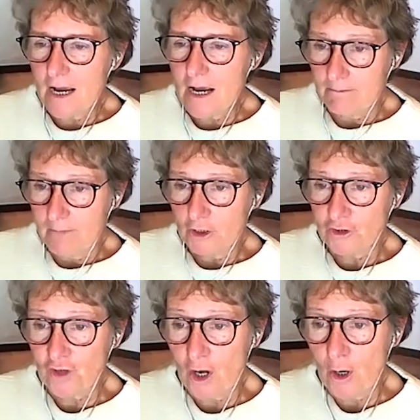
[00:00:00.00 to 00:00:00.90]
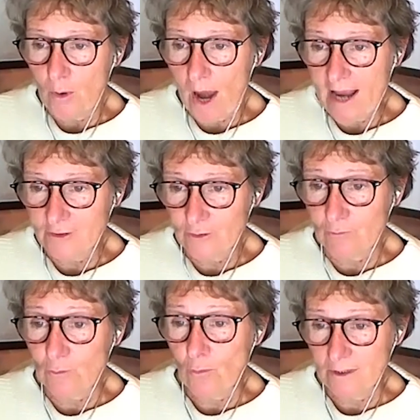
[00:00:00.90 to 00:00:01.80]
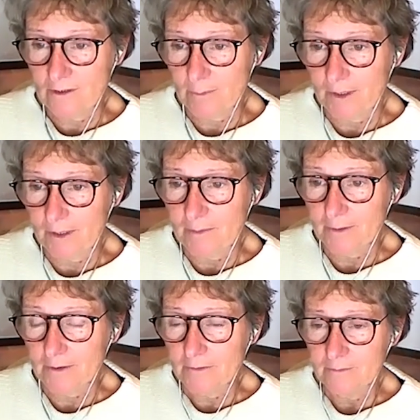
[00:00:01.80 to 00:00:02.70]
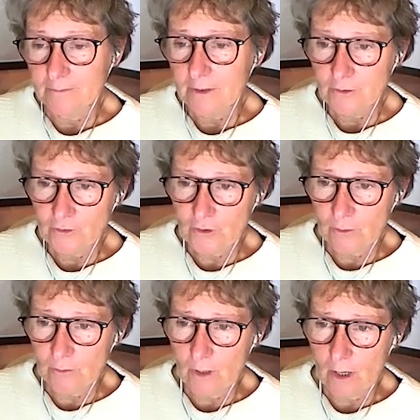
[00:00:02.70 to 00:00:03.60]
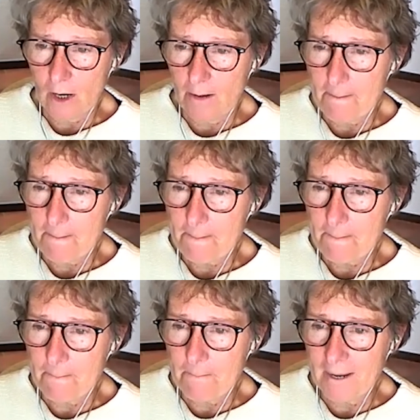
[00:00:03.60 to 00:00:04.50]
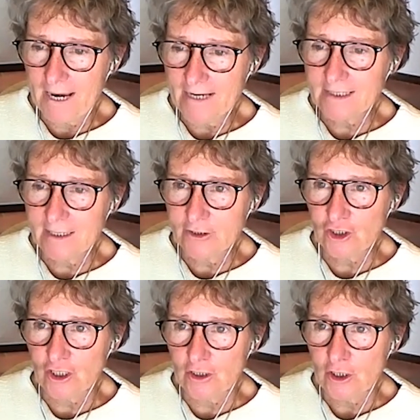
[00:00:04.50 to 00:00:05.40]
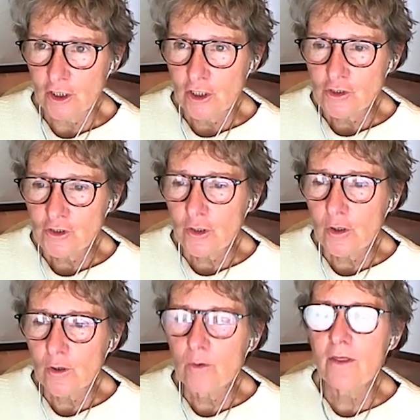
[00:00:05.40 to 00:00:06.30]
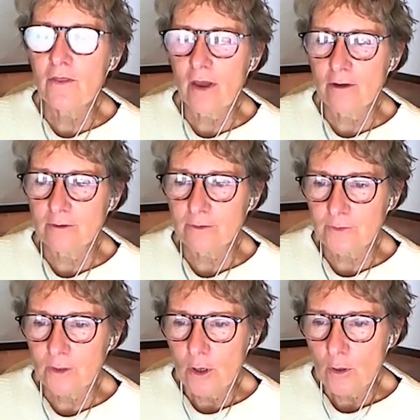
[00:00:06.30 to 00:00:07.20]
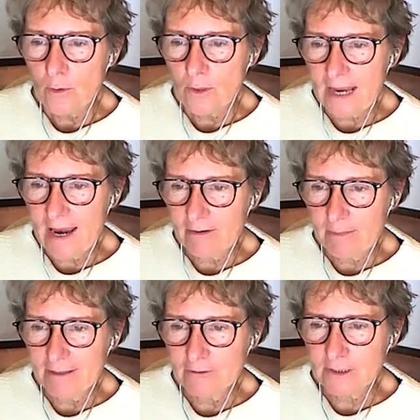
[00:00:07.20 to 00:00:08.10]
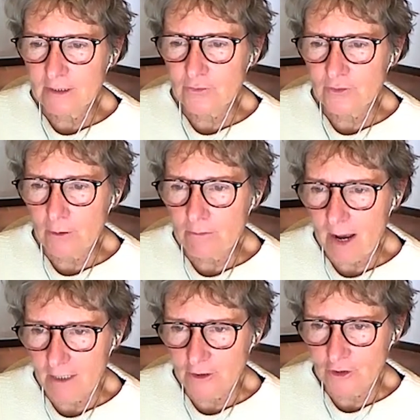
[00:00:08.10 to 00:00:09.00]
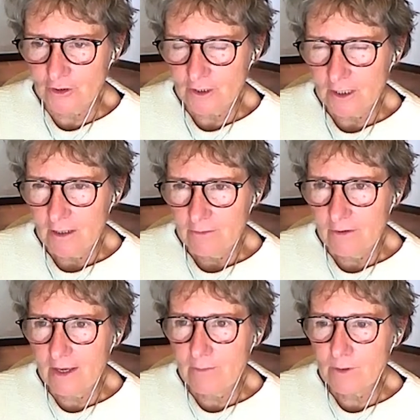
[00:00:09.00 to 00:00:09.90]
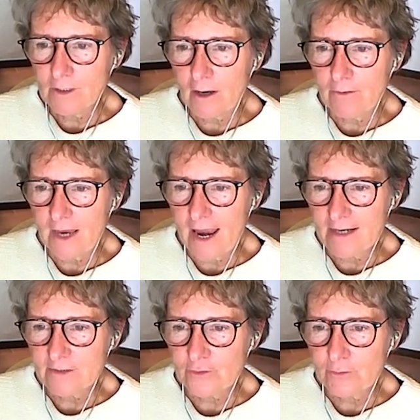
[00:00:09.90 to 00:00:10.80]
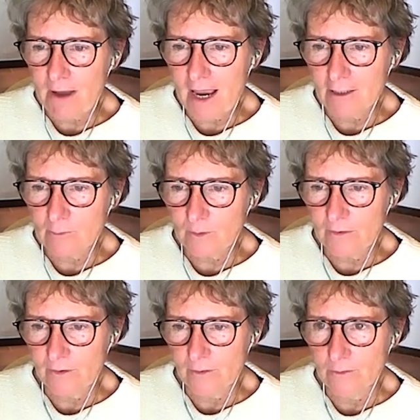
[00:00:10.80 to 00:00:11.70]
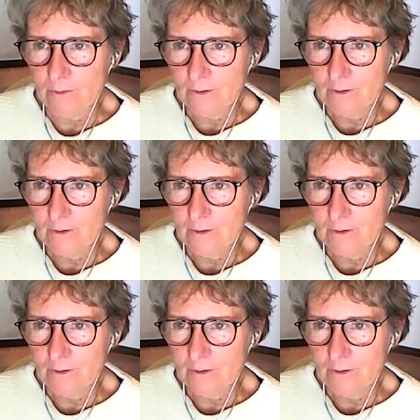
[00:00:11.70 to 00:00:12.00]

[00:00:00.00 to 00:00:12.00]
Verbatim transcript: um, so as you're talking to people, to pay attention to who are those who care about it so much that they will go the extra mile with you